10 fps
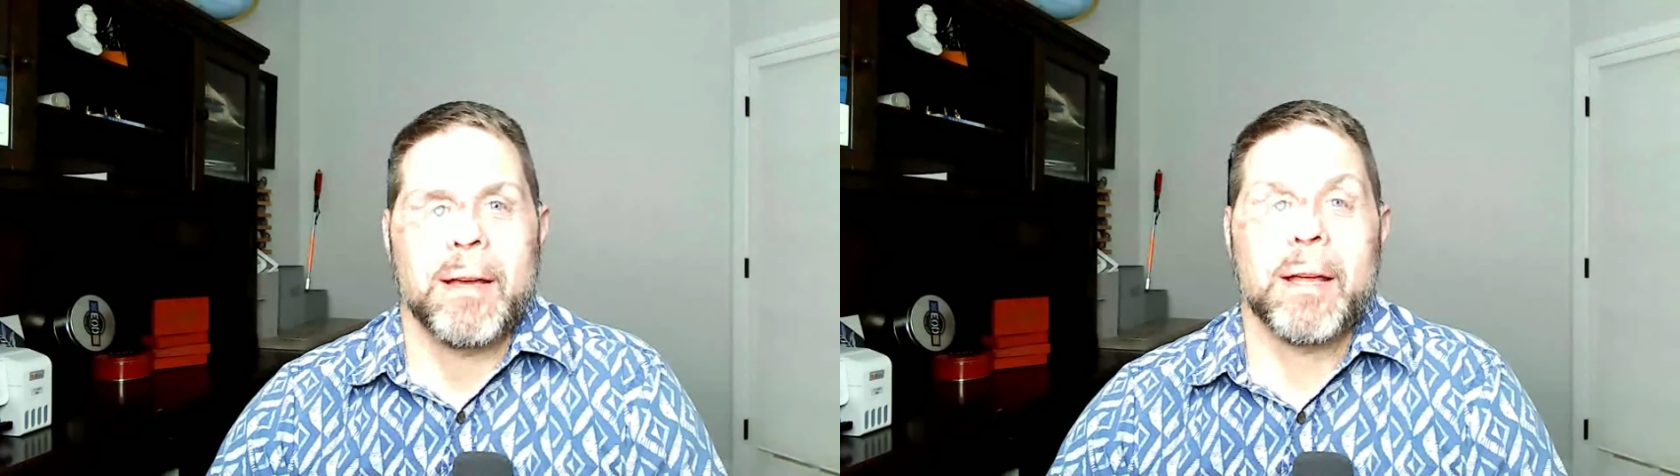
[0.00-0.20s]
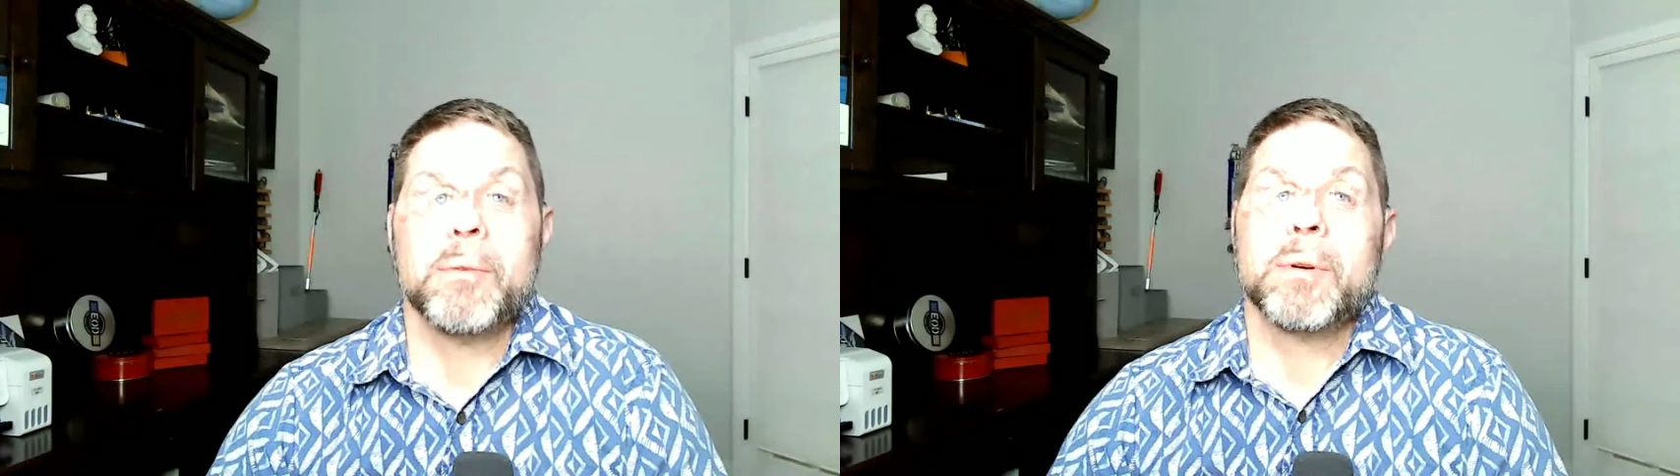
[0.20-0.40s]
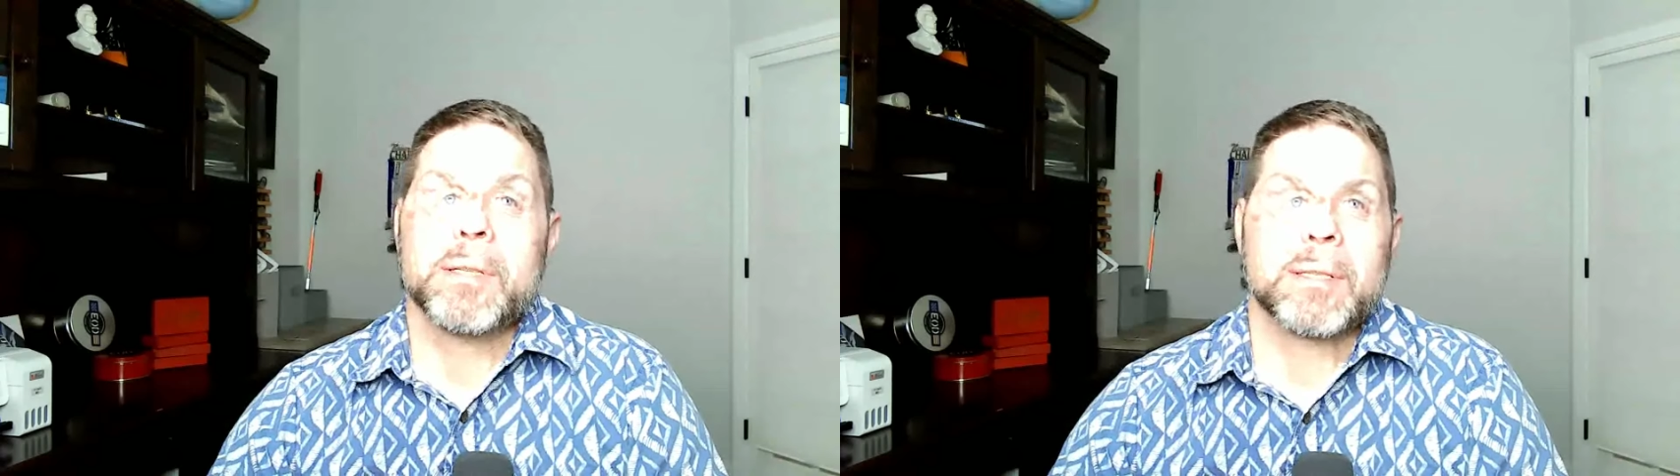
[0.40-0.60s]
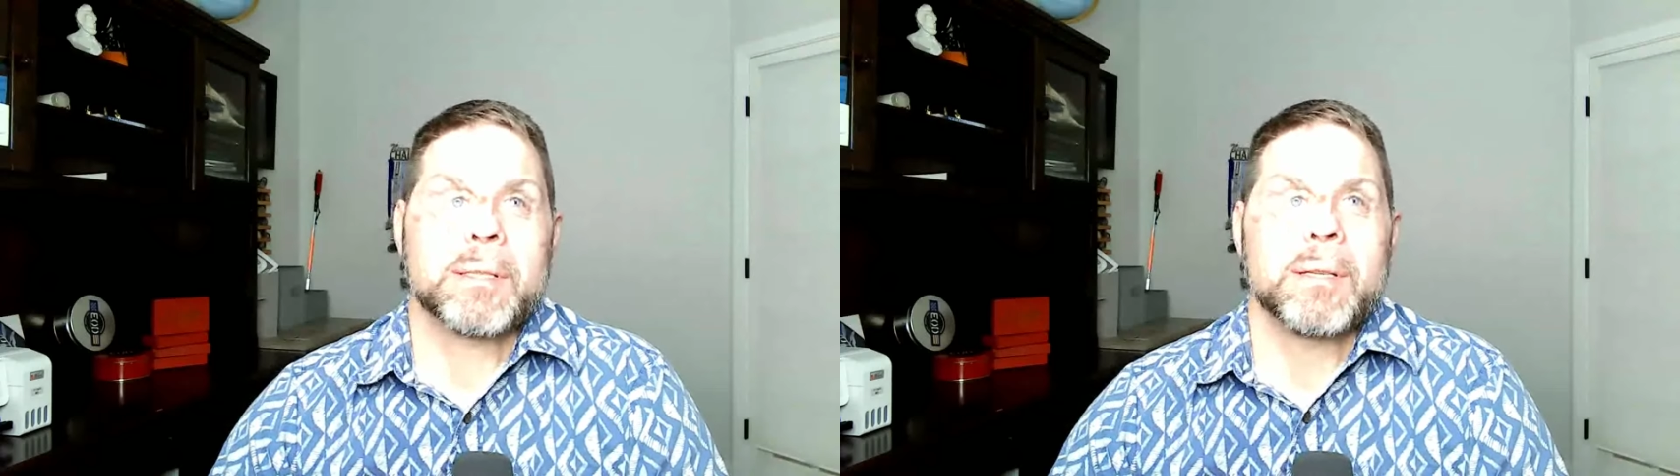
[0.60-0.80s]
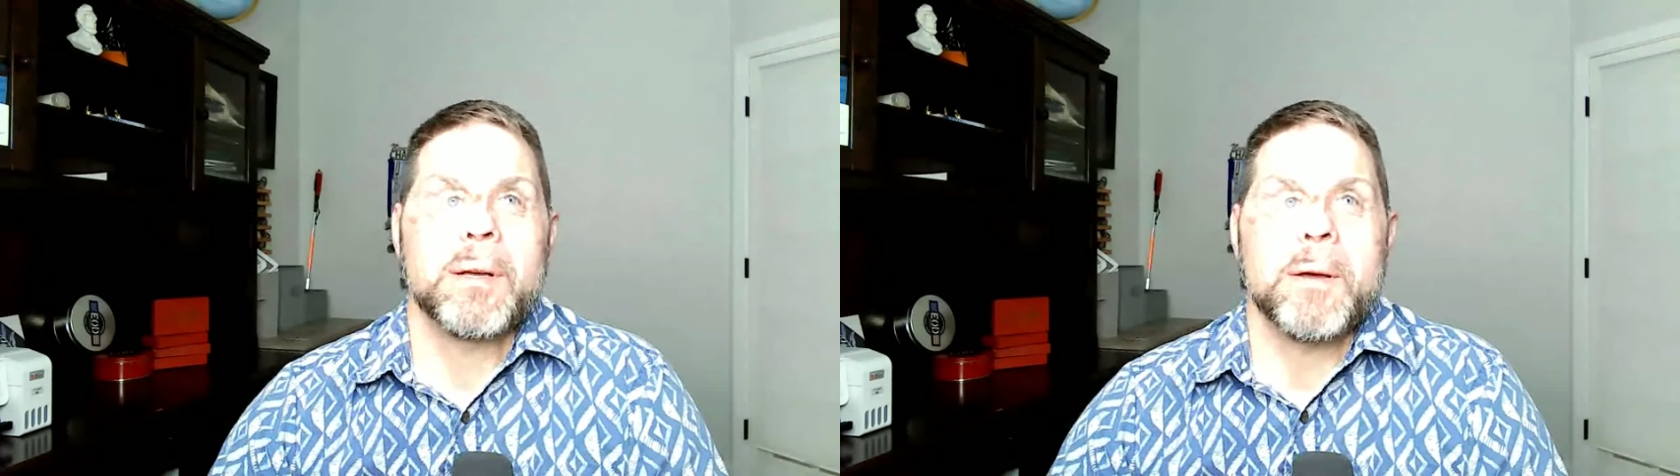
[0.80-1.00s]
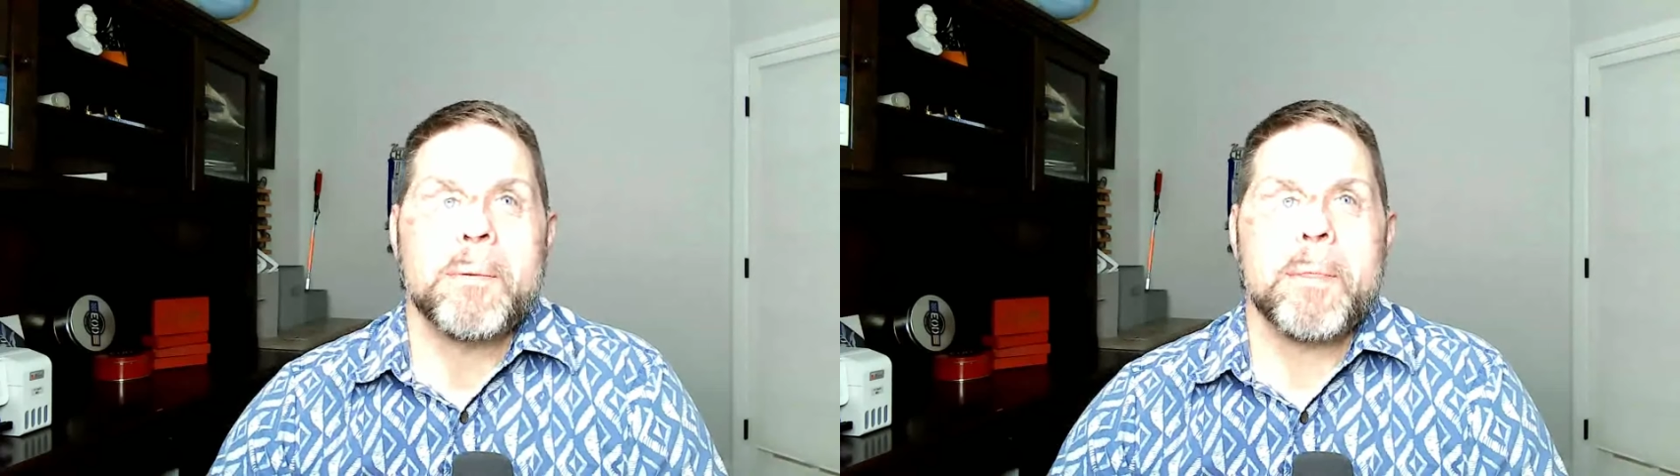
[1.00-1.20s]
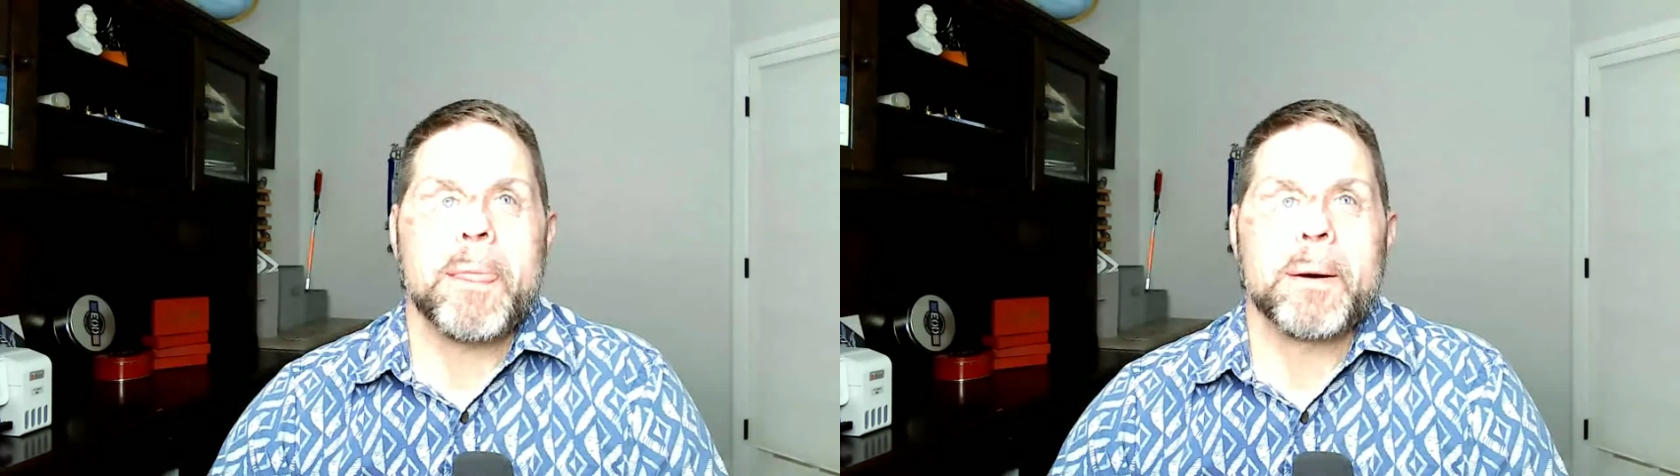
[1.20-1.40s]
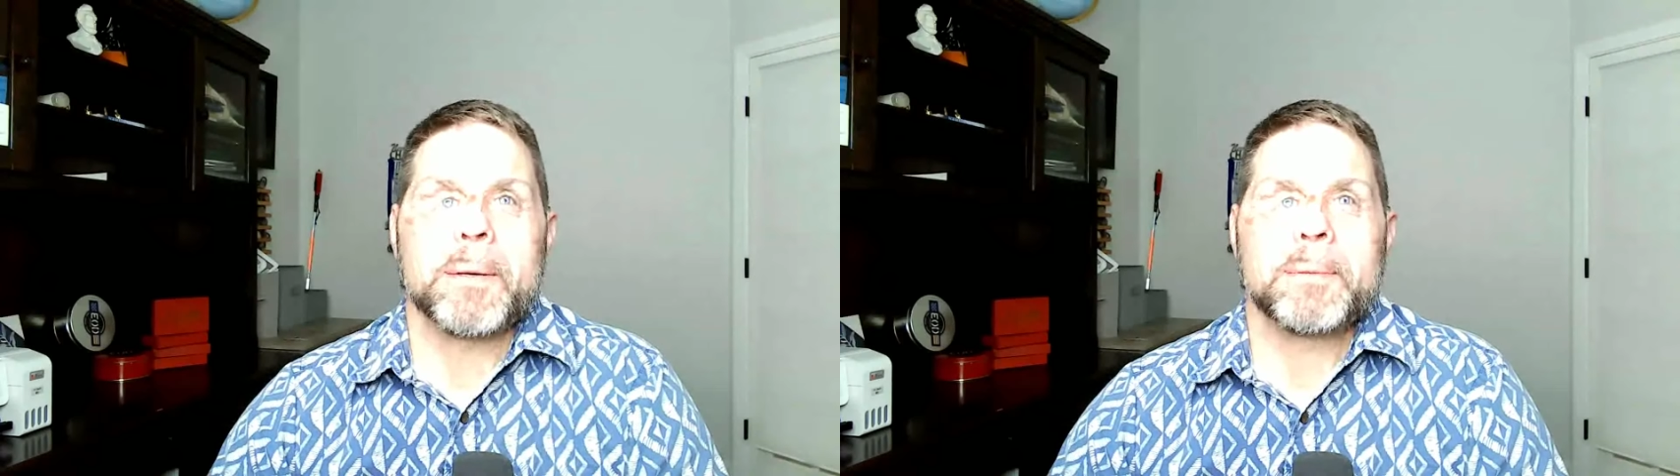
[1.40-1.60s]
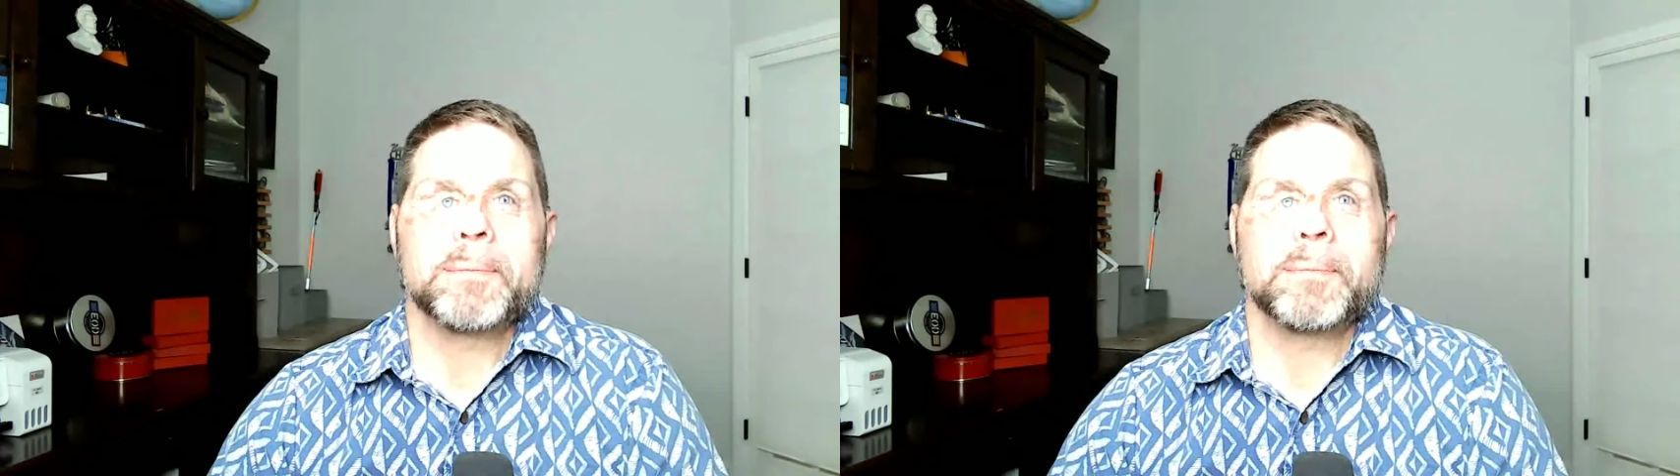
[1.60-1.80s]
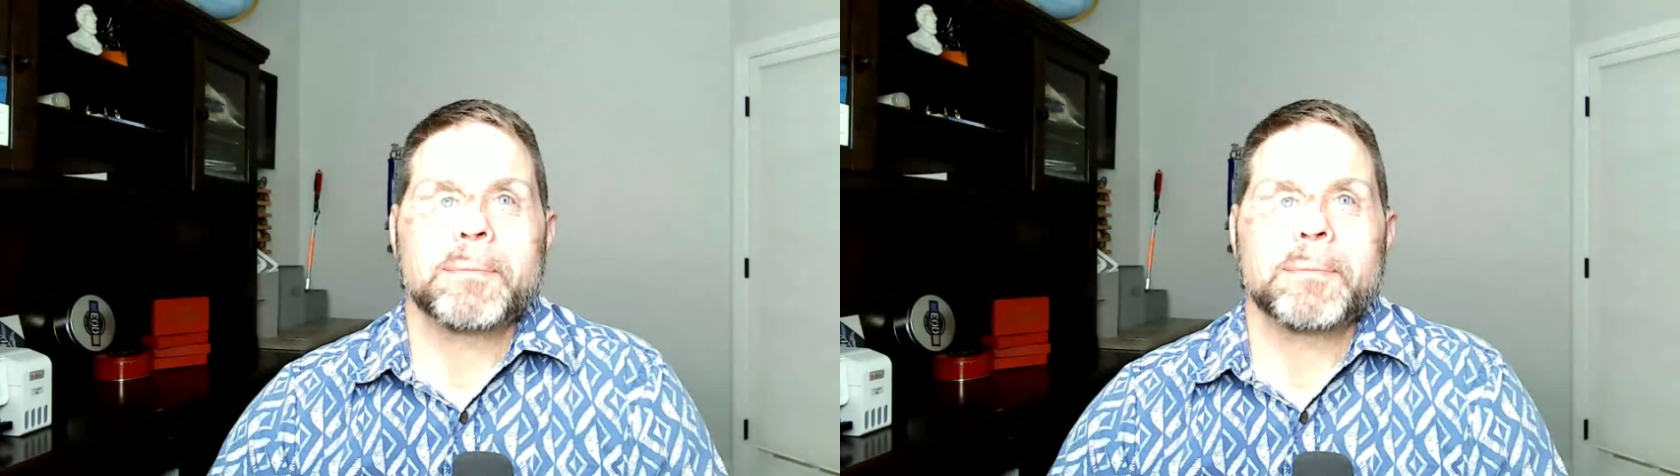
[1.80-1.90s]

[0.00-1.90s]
Anyways, uh,